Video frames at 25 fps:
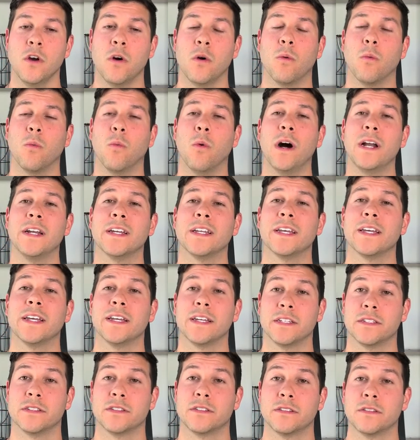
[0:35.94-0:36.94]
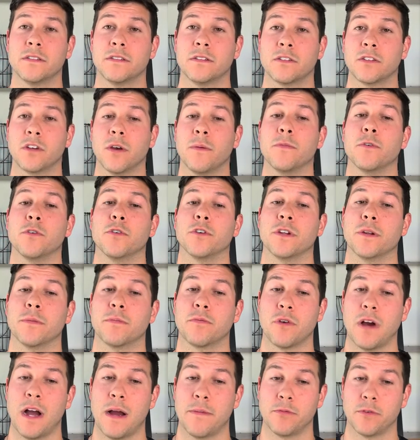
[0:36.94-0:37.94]
What is community
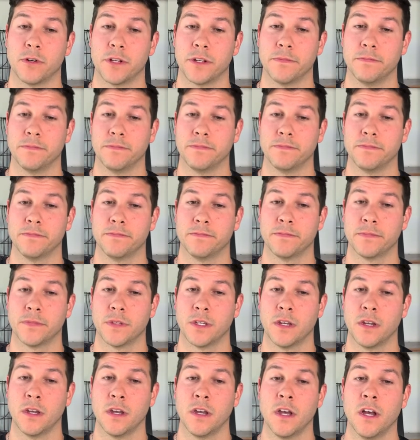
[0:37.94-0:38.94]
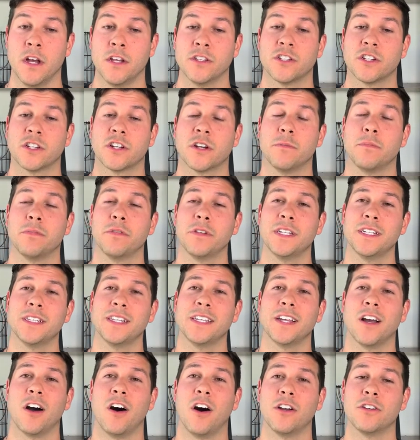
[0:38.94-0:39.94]
property? To
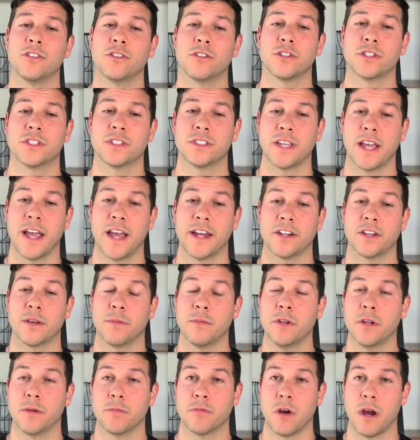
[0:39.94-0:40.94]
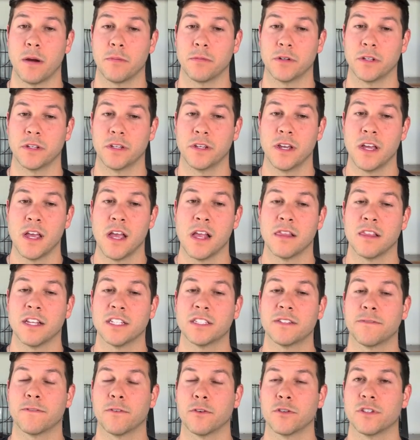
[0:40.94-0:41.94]
completely understand community property,
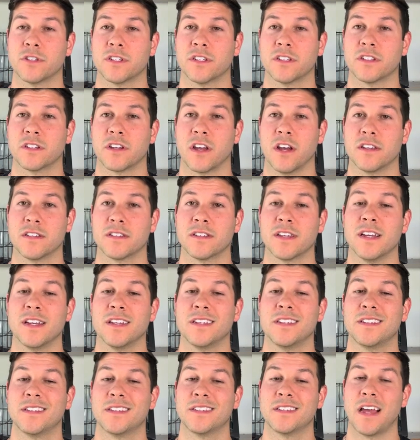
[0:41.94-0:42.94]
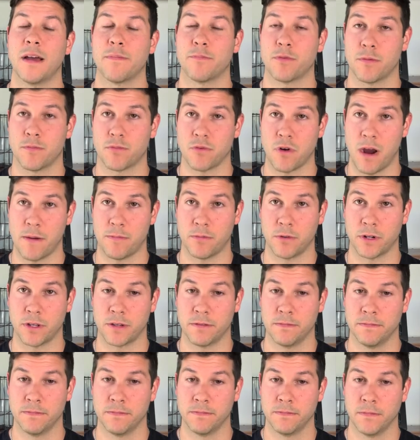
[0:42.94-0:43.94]
let's first discuss separate property.
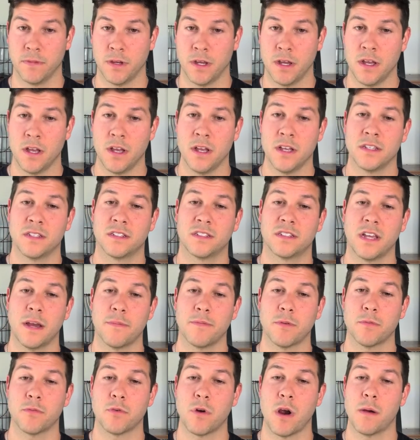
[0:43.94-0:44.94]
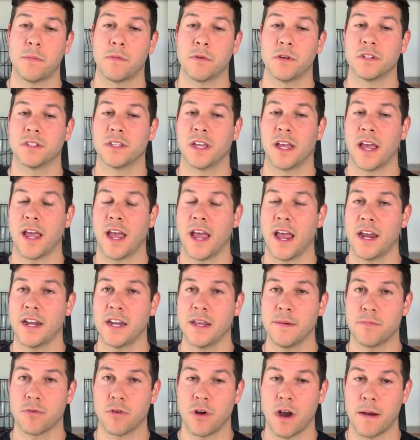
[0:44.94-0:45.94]
Separate property is
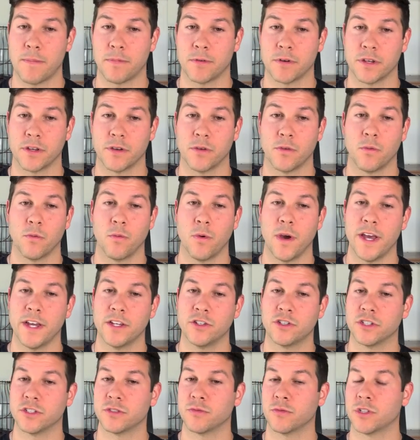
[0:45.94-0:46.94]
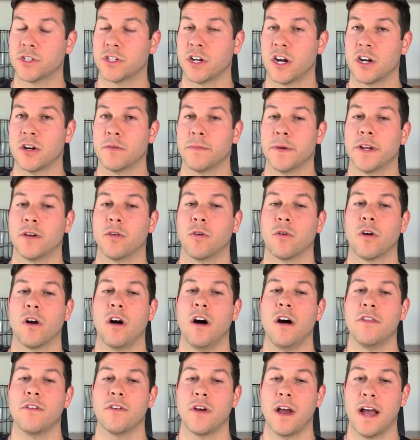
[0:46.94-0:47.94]
any property, wages, retirement, or
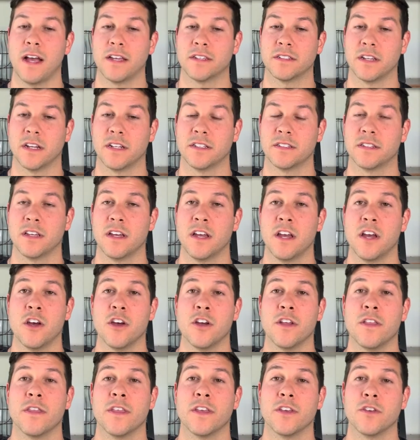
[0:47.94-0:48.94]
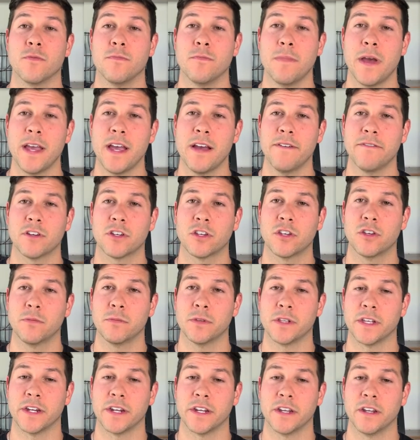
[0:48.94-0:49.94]
other assets that you may have
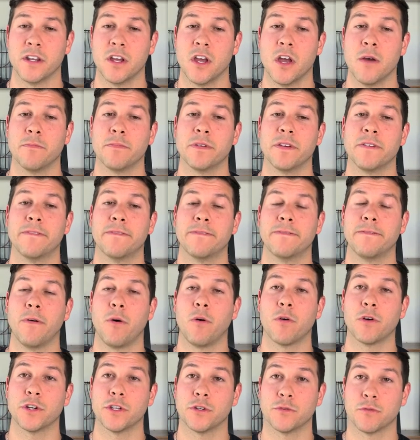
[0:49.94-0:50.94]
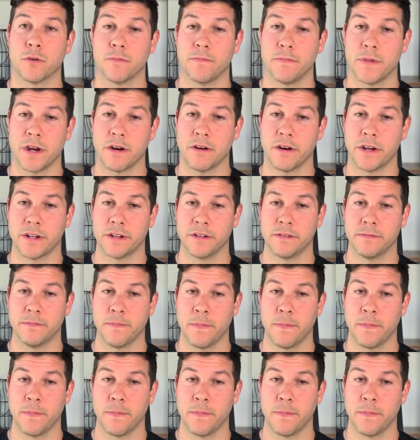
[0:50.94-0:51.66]
accumulated before you were married.